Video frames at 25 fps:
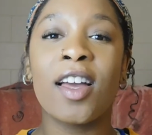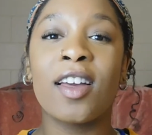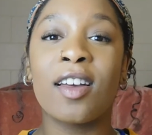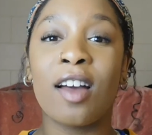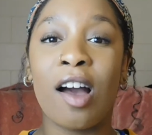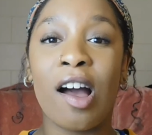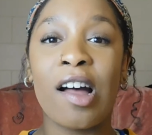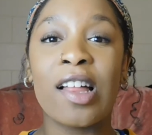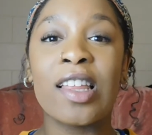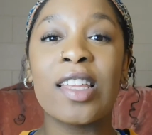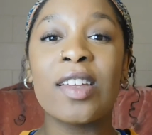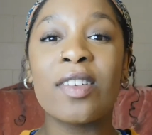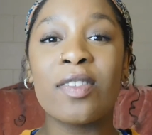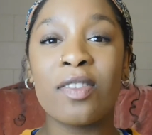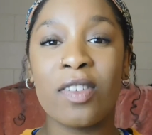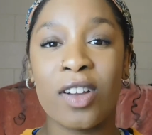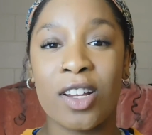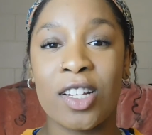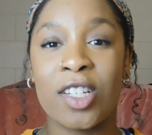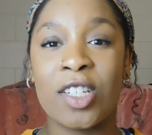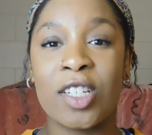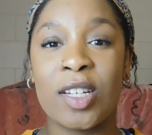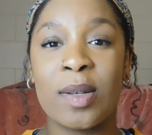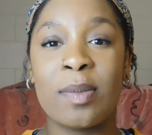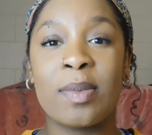Godly
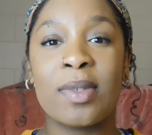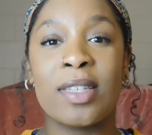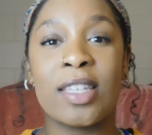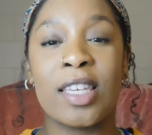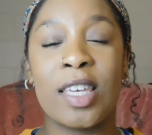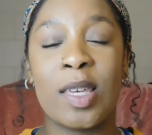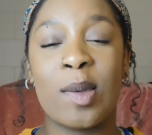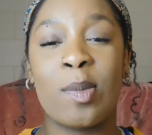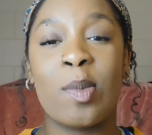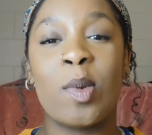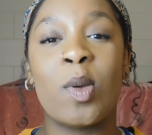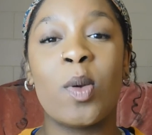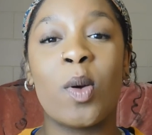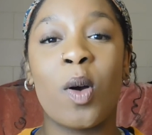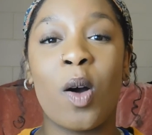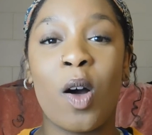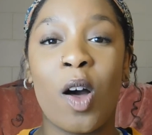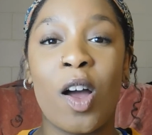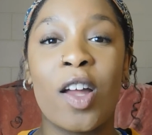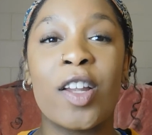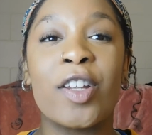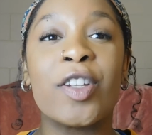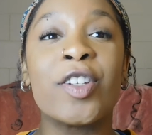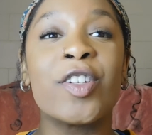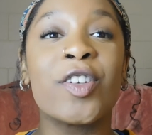friendships keep you
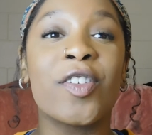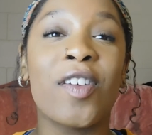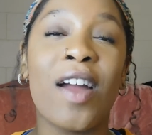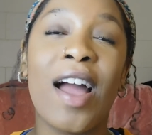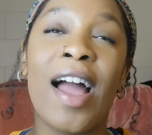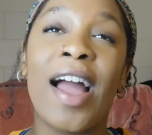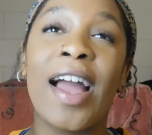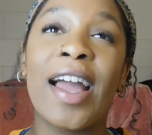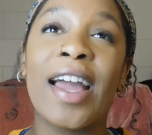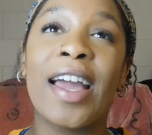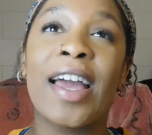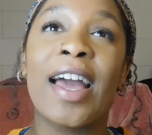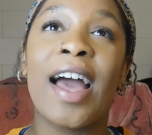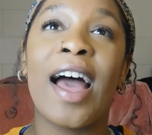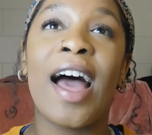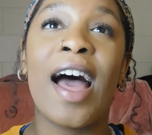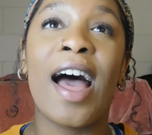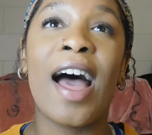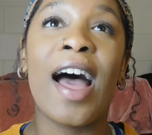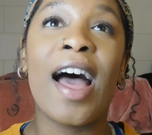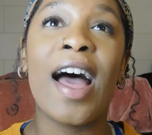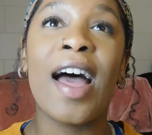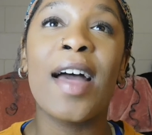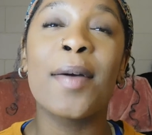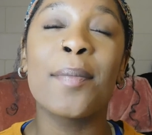on track.
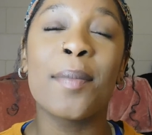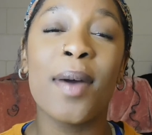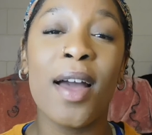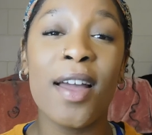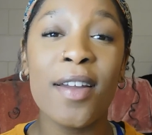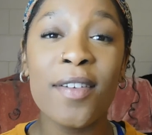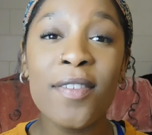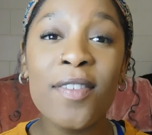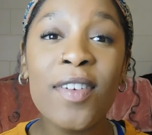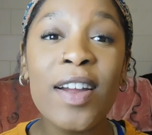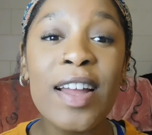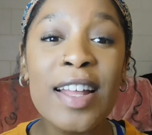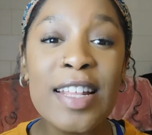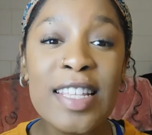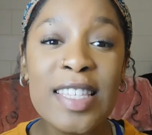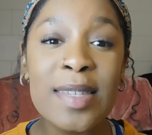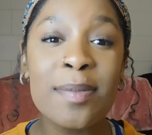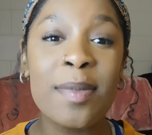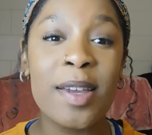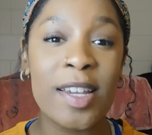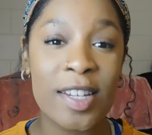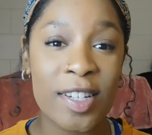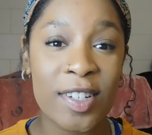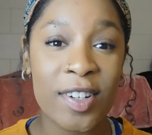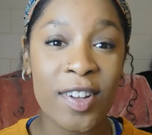My friends
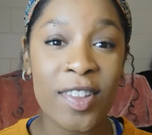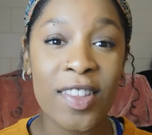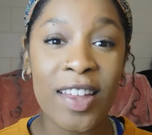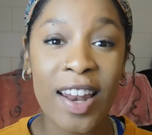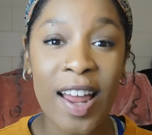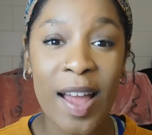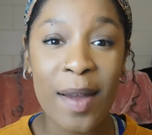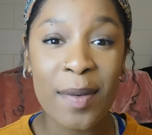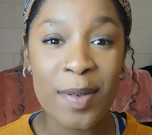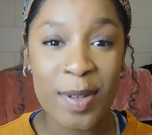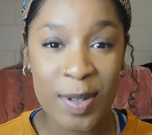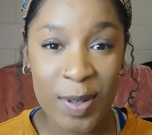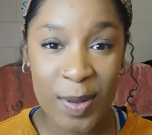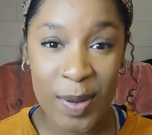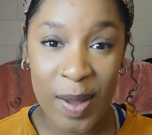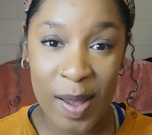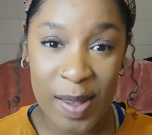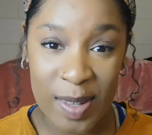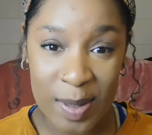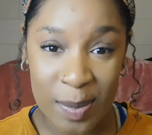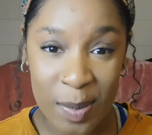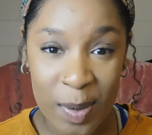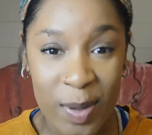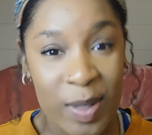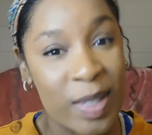make sure that I'm doing what
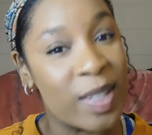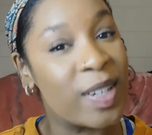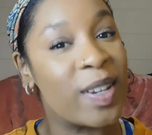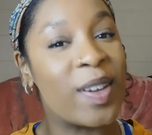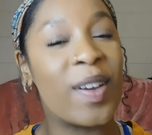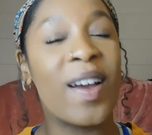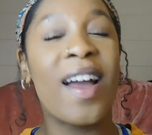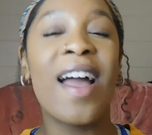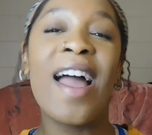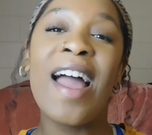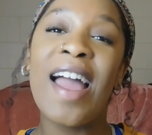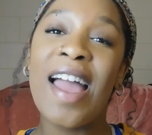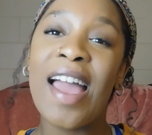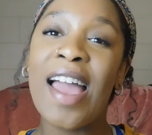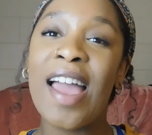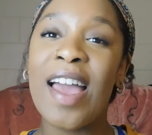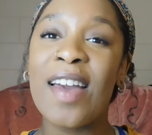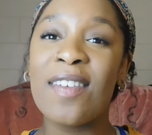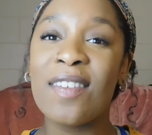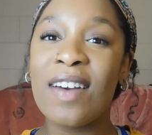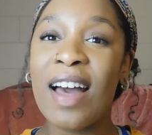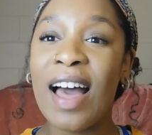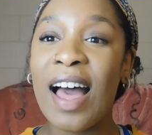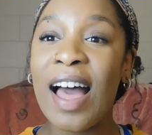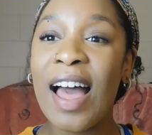I'm supposed to do.
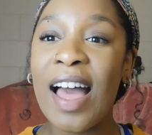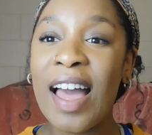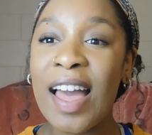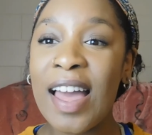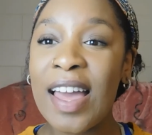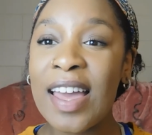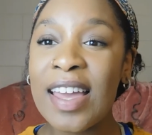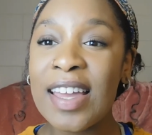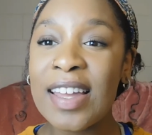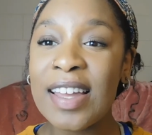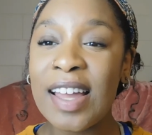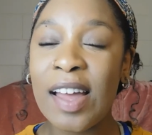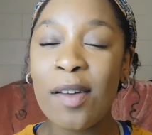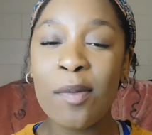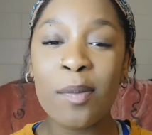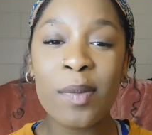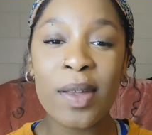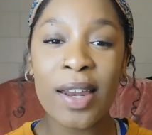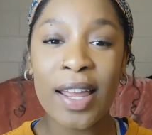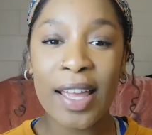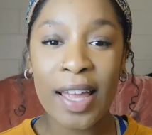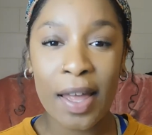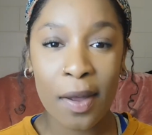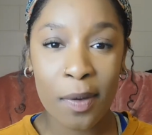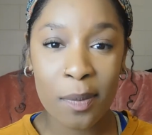If I haven't
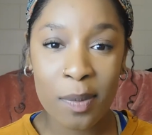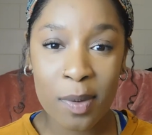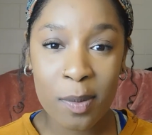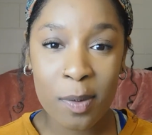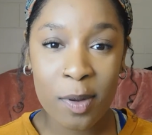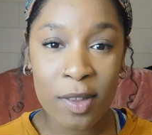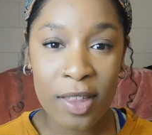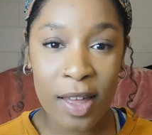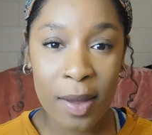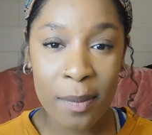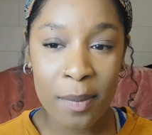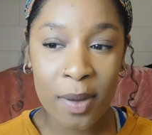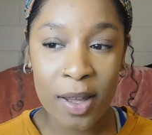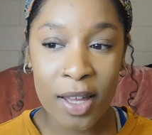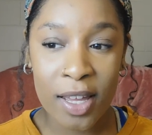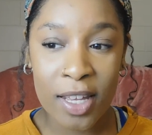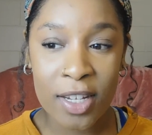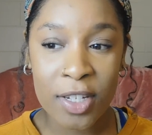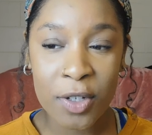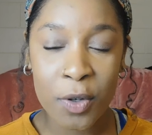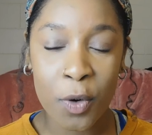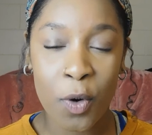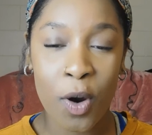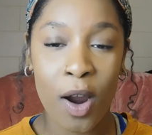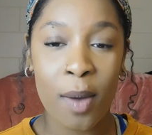been hanging out with people that
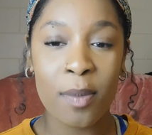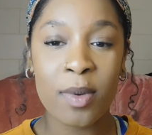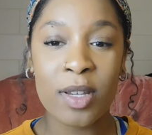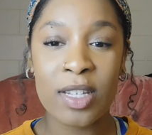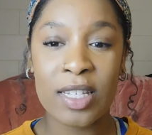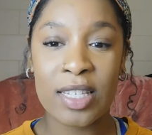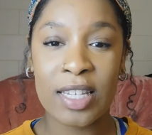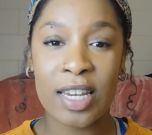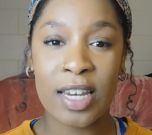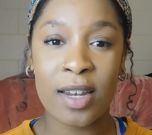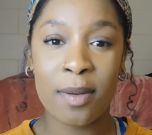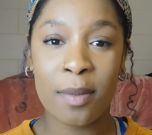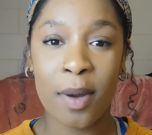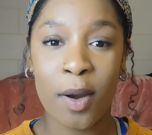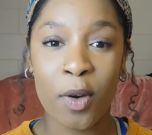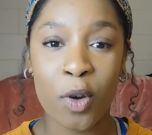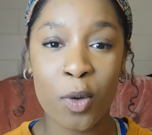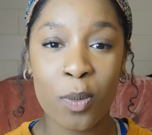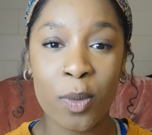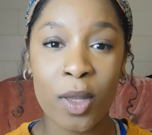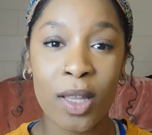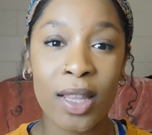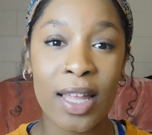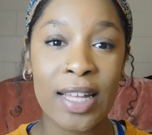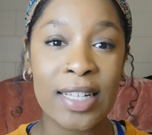much, or I'm just sitting in my
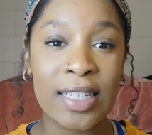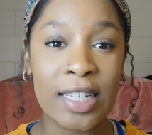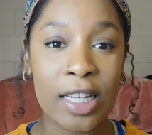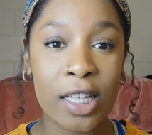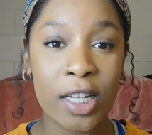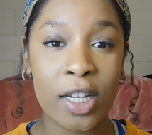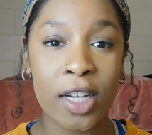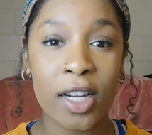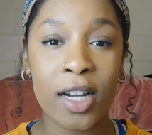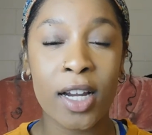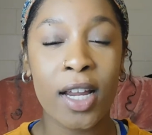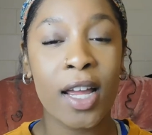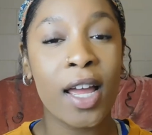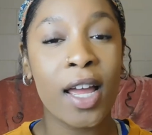room, they're like, Taylor,